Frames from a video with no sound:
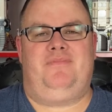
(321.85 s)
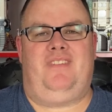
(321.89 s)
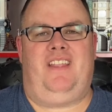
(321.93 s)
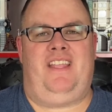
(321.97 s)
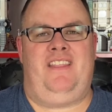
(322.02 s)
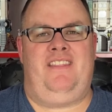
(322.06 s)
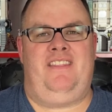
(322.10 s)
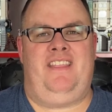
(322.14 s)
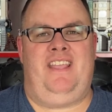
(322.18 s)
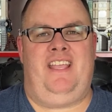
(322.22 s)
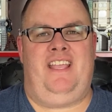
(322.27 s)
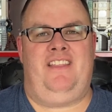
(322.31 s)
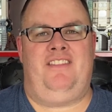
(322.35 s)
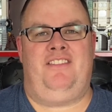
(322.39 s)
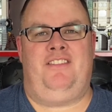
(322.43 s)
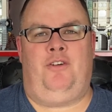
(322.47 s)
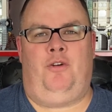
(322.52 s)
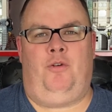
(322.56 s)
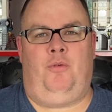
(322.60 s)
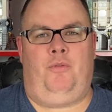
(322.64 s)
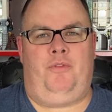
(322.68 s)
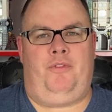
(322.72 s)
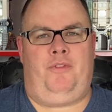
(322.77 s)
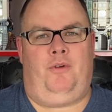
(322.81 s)
and then
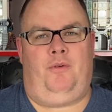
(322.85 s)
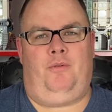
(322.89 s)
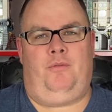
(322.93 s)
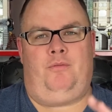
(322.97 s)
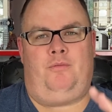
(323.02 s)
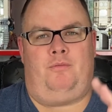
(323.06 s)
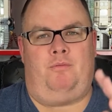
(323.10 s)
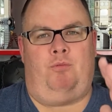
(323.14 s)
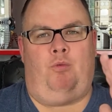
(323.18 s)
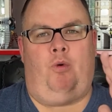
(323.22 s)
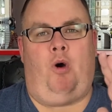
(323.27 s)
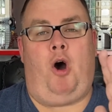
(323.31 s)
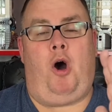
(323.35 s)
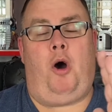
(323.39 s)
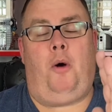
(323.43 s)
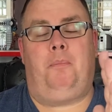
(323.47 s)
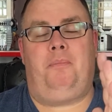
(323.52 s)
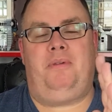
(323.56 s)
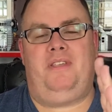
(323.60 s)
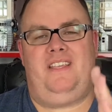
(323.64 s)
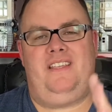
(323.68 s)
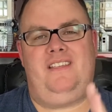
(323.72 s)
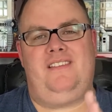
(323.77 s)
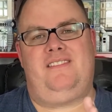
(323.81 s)
the wall
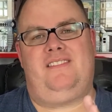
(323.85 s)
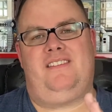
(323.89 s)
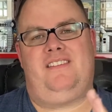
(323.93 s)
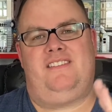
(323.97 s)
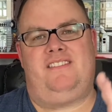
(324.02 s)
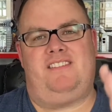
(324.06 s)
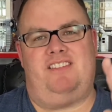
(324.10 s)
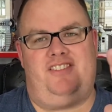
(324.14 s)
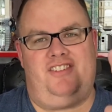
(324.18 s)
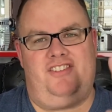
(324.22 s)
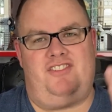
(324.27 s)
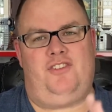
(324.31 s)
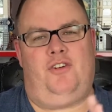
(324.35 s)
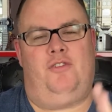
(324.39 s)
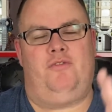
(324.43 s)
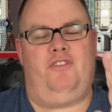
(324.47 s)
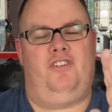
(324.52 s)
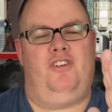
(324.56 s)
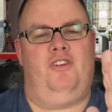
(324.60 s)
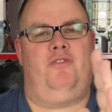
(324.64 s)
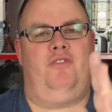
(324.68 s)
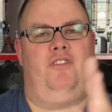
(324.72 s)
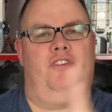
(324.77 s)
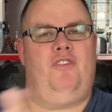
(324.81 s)
pieces is just over
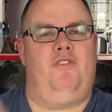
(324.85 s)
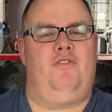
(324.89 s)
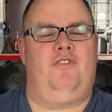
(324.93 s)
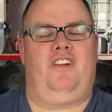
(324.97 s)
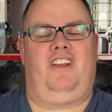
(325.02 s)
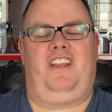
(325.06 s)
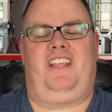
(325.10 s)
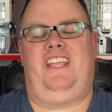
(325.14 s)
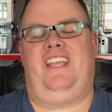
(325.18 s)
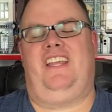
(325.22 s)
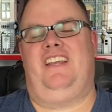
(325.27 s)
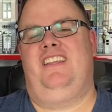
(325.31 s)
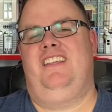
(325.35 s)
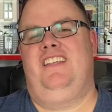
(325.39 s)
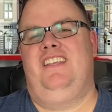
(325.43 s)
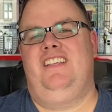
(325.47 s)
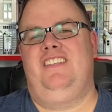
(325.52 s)
and over and over again.